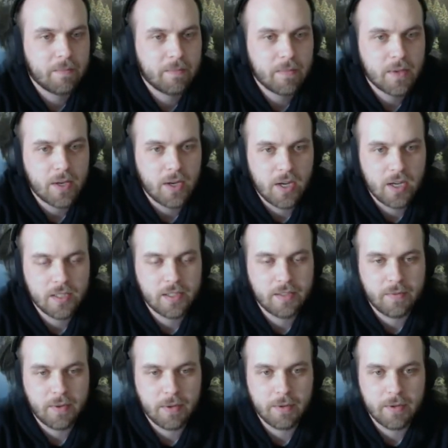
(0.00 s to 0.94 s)

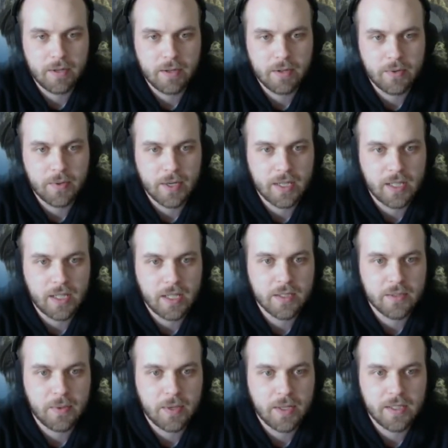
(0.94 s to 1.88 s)
cost, if I recall correctly,
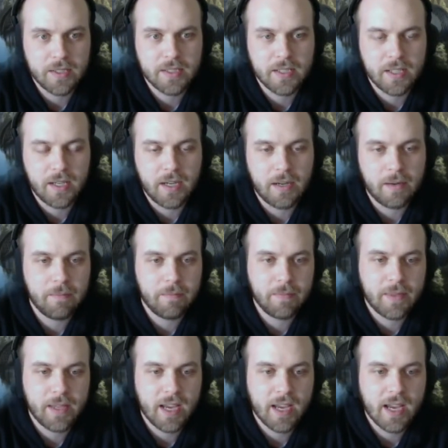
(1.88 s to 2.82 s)
as well as
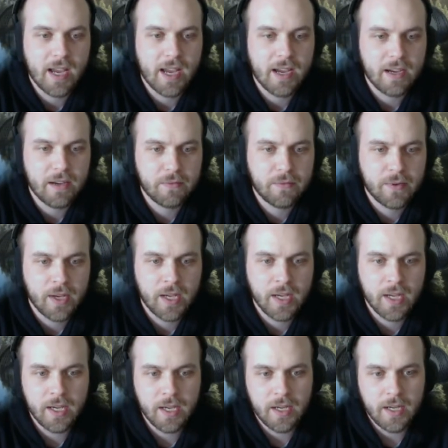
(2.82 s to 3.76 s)
they have
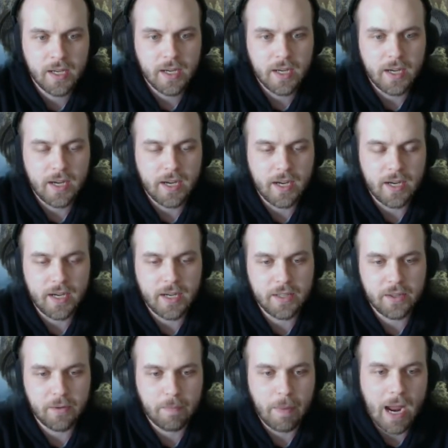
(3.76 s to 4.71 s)

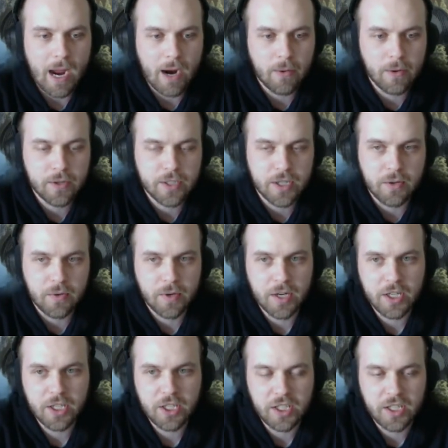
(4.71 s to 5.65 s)
their power
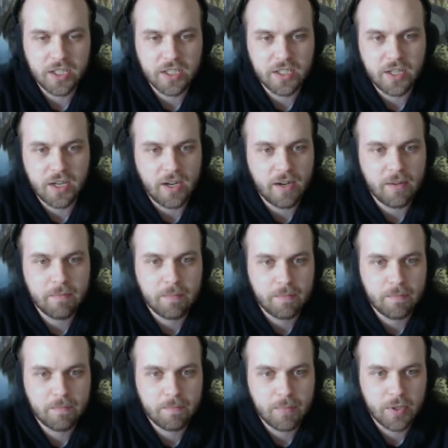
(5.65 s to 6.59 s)
generation is not
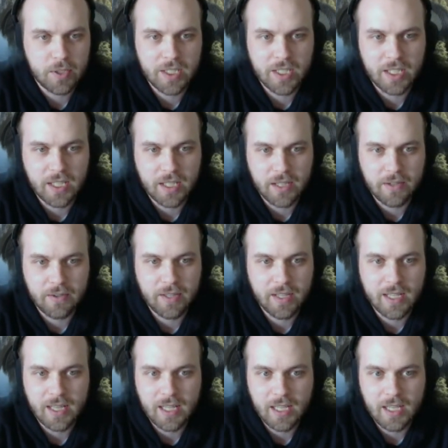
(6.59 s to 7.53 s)

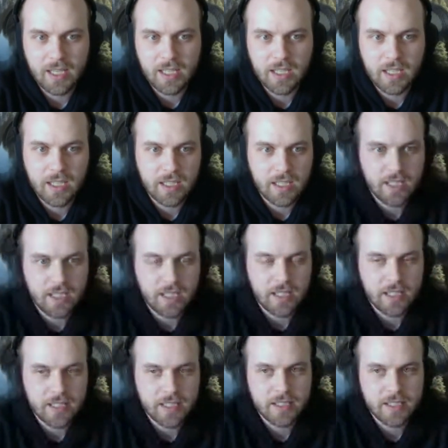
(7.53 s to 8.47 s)
particularly clean.
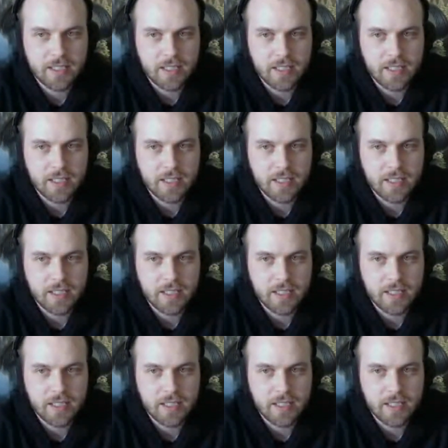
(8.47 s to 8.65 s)
It is